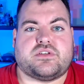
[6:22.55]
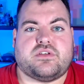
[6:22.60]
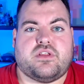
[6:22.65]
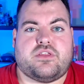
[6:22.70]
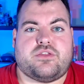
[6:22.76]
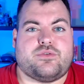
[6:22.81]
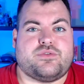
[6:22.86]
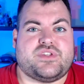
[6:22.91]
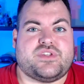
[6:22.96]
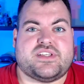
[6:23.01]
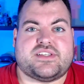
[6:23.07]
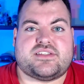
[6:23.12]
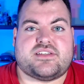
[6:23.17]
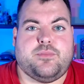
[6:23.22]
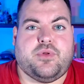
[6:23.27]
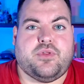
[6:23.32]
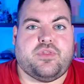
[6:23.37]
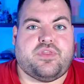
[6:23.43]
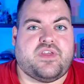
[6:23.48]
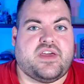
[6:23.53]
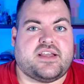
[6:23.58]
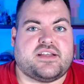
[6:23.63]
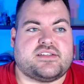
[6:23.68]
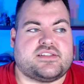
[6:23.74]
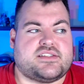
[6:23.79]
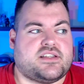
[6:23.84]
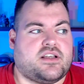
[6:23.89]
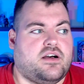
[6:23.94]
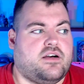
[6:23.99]
through the simple
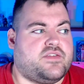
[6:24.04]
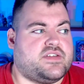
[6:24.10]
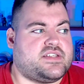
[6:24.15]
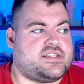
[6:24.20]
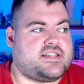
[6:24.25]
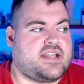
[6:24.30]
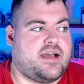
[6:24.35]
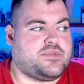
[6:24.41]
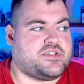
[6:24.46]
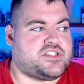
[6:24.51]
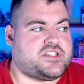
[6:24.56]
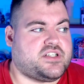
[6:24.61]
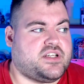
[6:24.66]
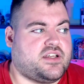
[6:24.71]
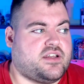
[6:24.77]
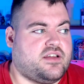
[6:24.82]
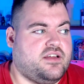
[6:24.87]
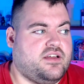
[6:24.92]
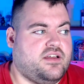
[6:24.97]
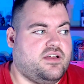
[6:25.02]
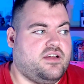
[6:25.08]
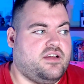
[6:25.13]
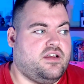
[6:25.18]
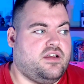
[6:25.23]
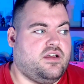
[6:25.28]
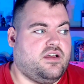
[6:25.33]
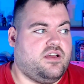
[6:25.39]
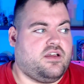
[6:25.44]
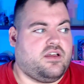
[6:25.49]
things of establishing
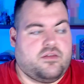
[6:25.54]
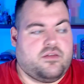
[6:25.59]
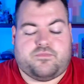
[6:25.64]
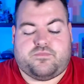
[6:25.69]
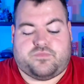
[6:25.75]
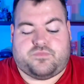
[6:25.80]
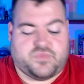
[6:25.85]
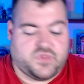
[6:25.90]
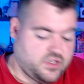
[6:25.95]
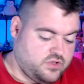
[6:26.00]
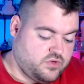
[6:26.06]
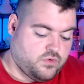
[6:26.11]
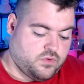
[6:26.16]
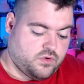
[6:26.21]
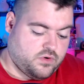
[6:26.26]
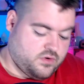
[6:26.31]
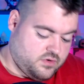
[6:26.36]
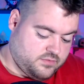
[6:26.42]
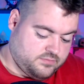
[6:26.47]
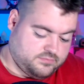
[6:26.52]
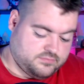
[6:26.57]
your...